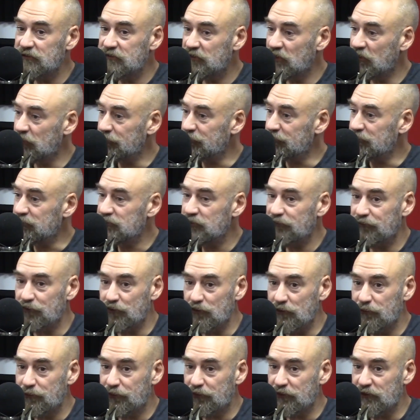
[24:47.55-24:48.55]
to come into
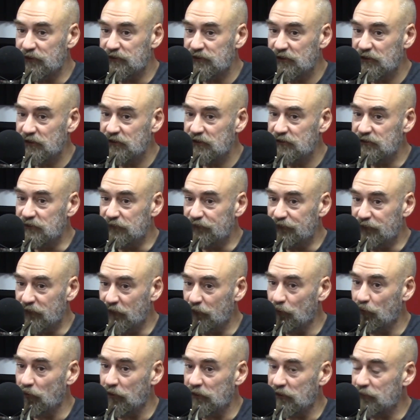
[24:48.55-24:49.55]
view in pre-season
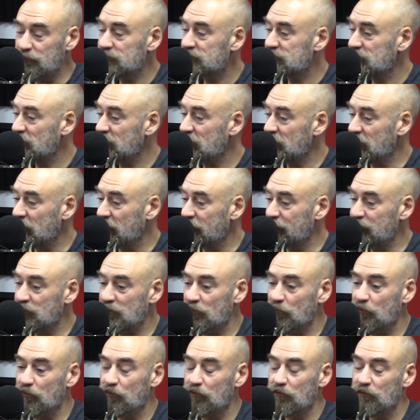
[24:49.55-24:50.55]
that what he was seeing, and
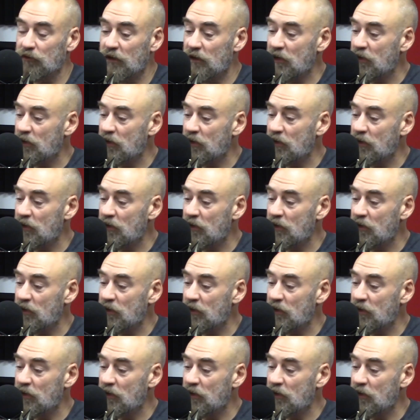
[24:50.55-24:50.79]
the